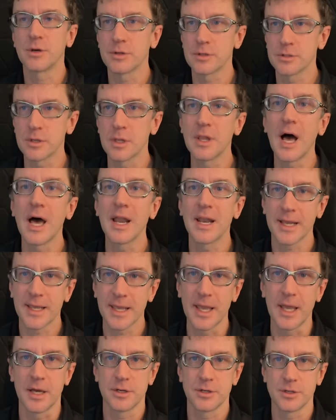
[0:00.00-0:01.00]
there's a lot I
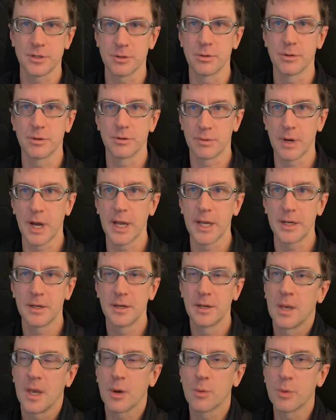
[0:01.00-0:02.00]
can't do, you're right.
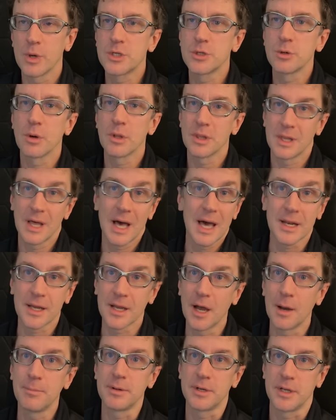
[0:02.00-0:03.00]
And we do a lot of
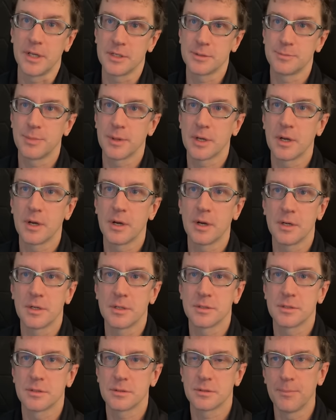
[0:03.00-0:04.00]
companies
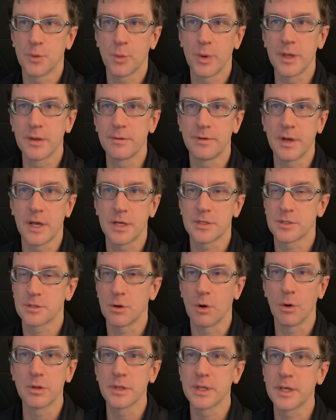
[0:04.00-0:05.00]
because we invest
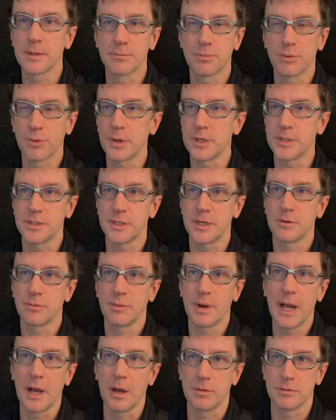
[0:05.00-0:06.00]
only in pre-seed
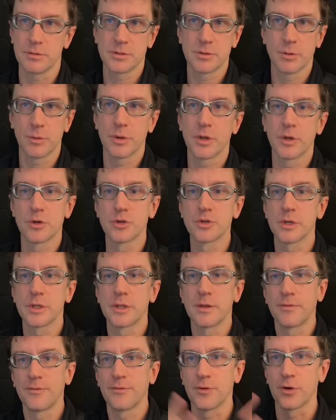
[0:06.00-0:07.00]
rounds. So we're usually the
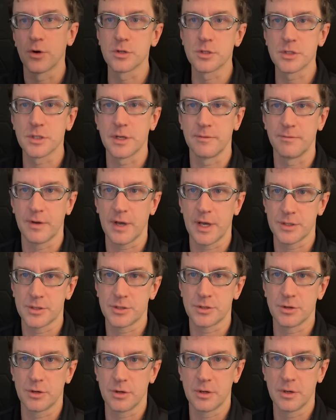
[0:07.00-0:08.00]
first
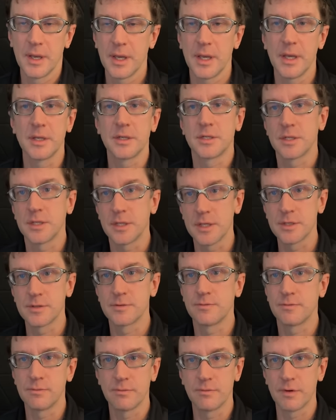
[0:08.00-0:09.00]
investor into these
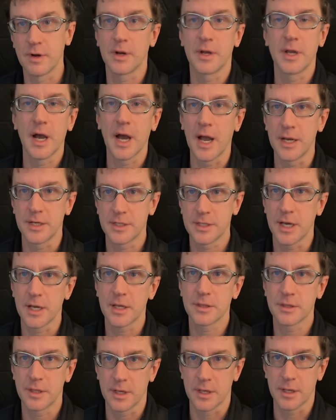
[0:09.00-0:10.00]
very high-tech
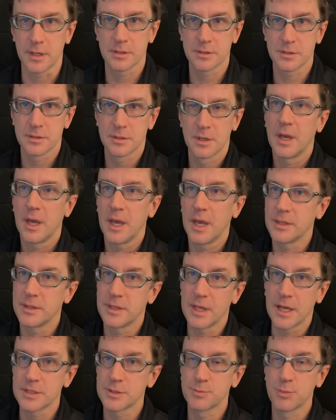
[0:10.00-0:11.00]
things, and
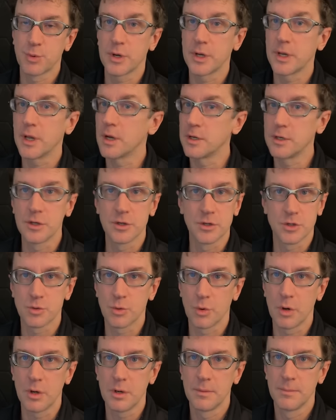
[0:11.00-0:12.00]
that's pretty
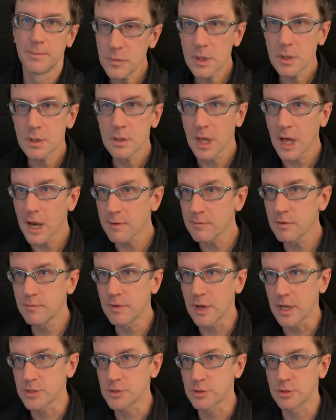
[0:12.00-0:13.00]
unusual. A lot of
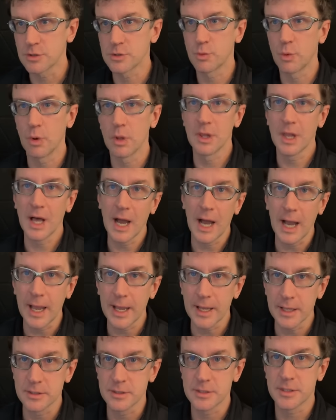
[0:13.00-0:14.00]
investors will lie
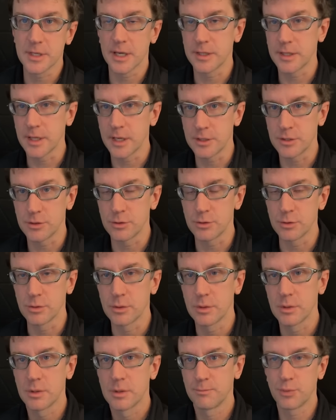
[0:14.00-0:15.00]
and say they
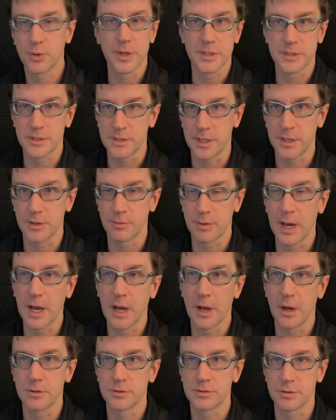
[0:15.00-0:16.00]
do pre-seed
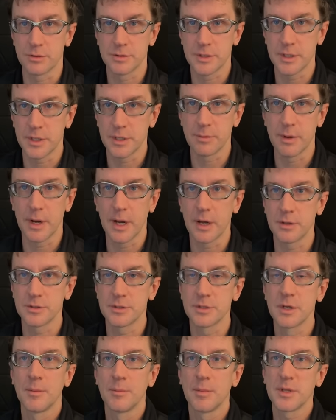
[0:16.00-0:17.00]
rounds or seed
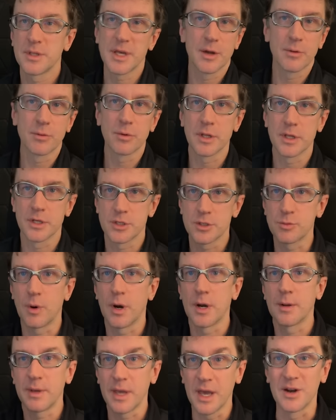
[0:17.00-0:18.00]
rounds, but they really just
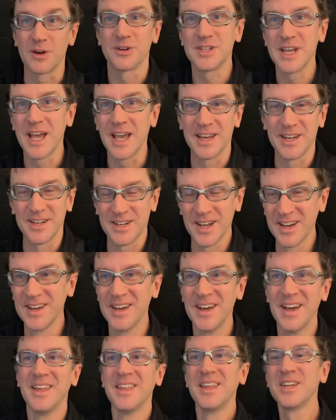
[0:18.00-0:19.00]
want to be entertained.
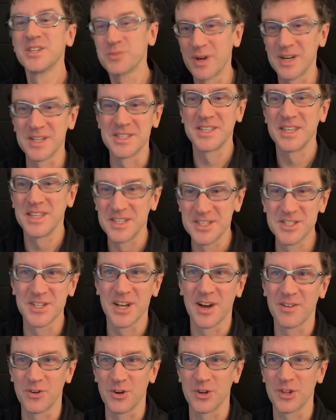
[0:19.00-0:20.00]
They just want to see this
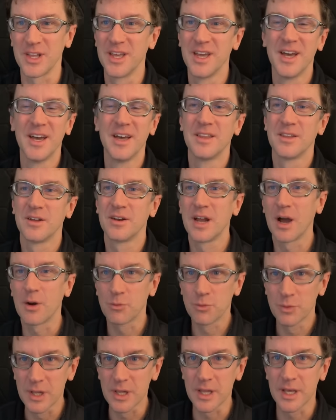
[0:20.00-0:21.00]
stuff early. They're right.
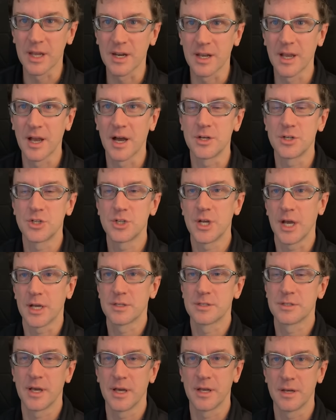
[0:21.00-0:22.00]
Not really going to cut
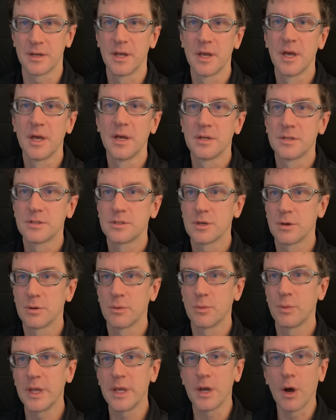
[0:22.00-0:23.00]
checks then. So
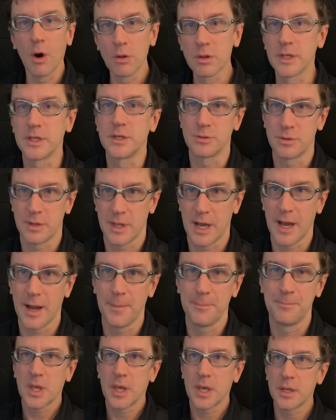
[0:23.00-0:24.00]
we only do that.
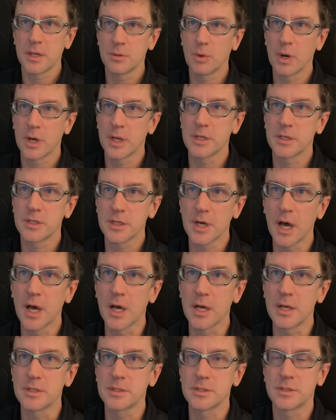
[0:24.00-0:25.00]
And what it
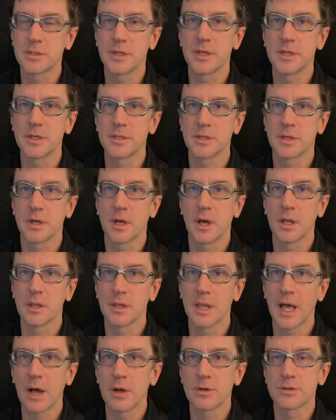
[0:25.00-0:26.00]
does is
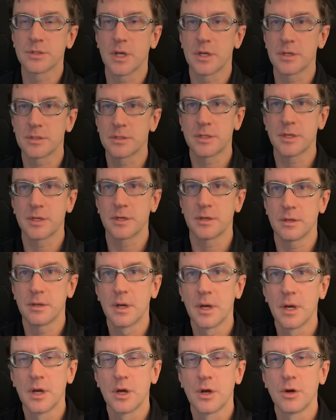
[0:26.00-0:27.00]
allows us to
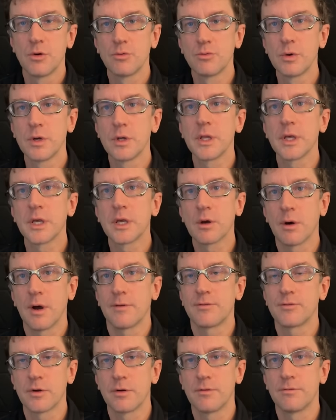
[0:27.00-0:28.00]
really go
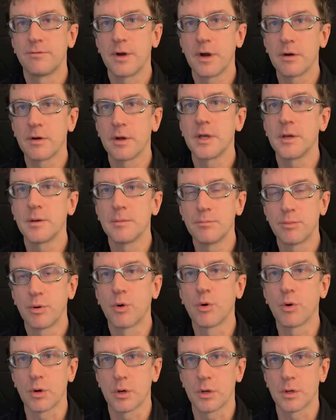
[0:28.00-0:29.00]
after a very
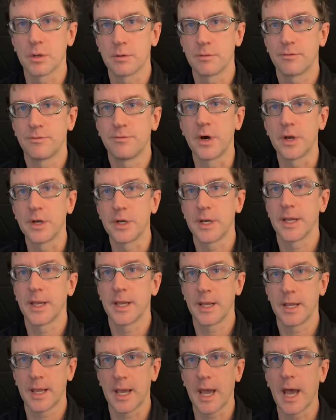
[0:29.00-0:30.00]
important
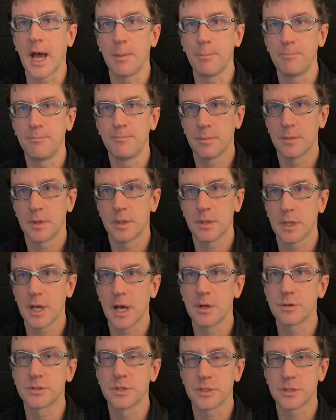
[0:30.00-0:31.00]
funding gap. It
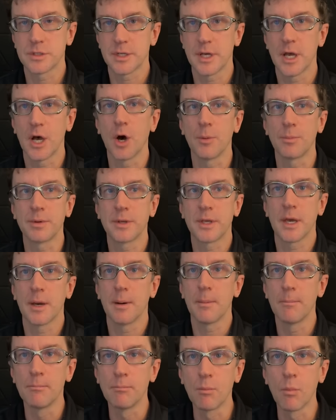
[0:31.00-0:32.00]
allows us to help get
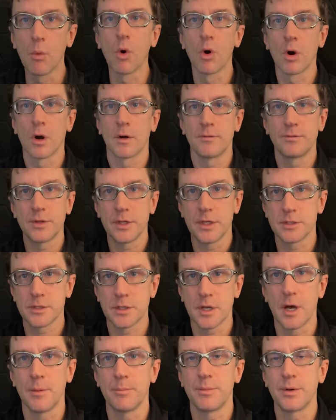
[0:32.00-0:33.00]
more of these
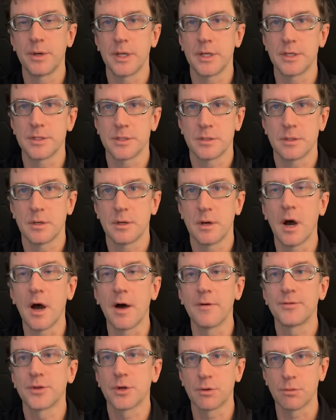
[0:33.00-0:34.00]
companies
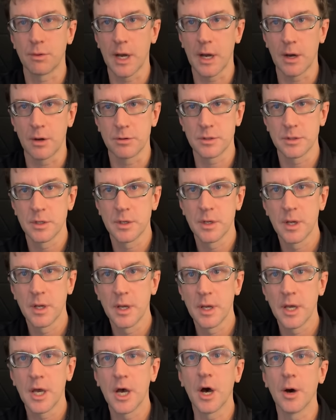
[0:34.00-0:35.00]
off the ground,
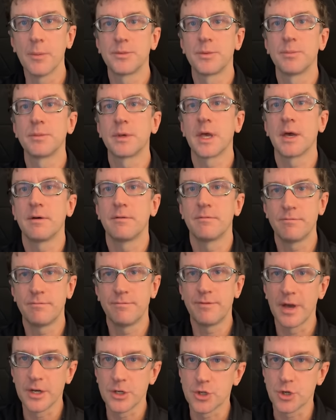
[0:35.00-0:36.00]
help them get
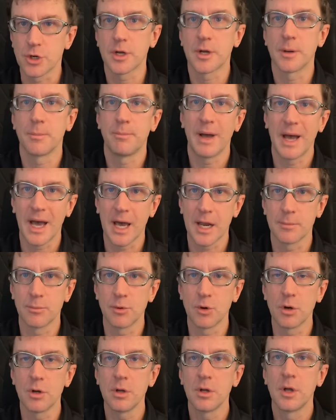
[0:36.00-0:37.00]
venture
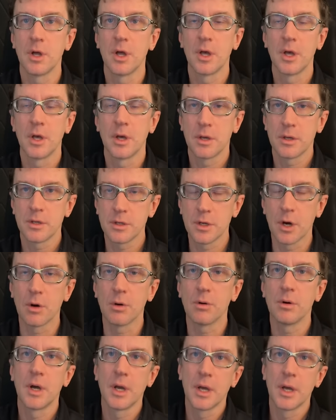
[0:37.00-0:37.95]
compatible, you know,